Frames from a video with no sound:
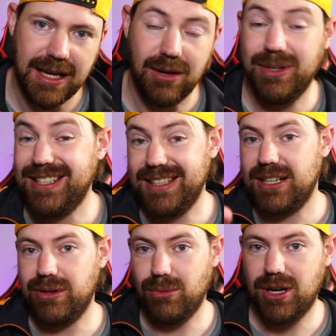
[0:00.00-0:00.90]
which is
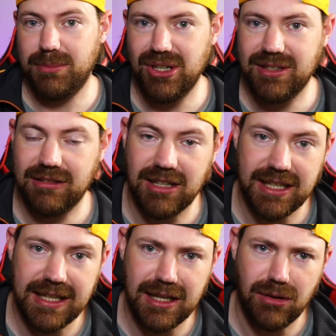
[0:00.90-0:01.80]
actually what I'm using right
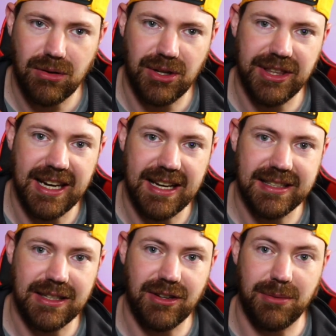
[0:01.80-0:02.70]
now on the
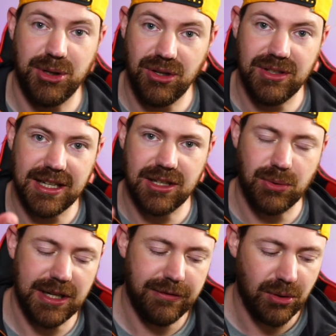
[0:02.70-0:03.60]
A7. I'm using a
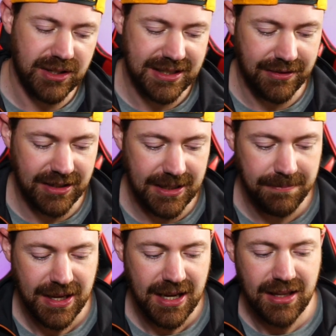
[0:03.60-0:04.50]
24-70.
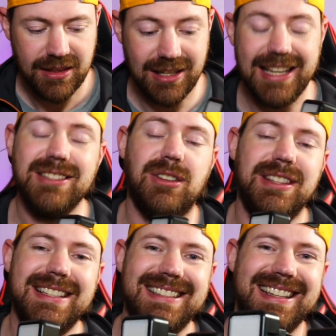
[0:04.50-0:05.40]
The lens on
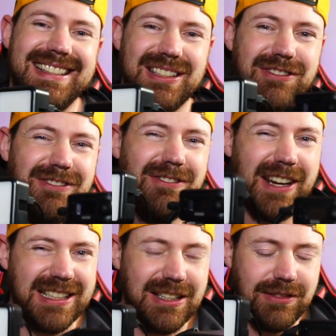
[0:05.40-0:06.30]
this is
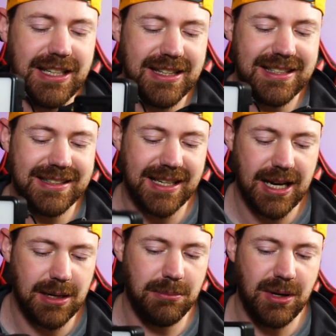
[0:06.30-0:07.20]
effectively the
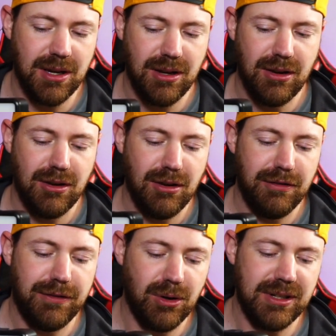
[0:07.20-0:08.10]
same
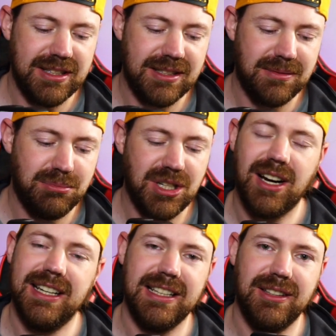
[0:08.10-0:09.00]
for its
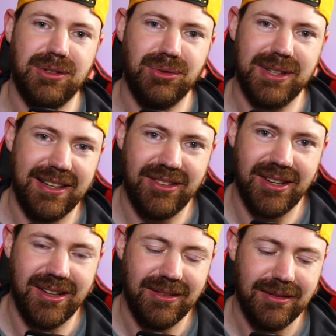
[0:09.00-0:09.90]
tiny little
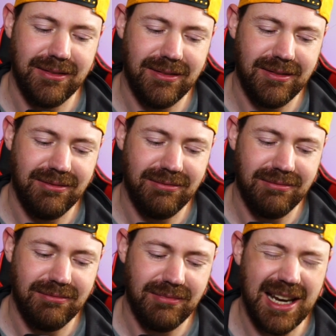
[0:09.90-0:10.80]
sensor.
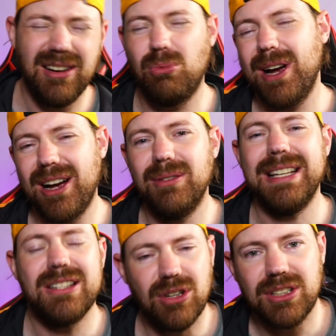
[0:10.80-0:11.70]
And well,
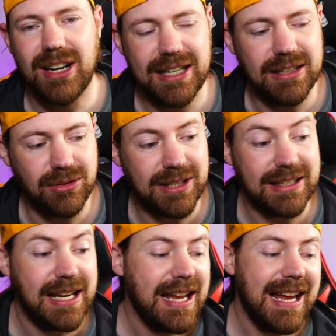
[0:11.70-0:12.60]
it's not tiny little
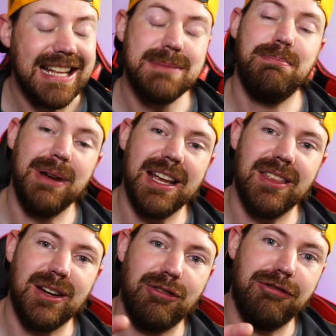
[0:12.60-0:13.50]
sensor. It's bigger
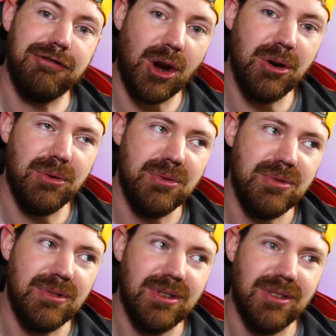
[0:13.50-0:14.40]
than a phone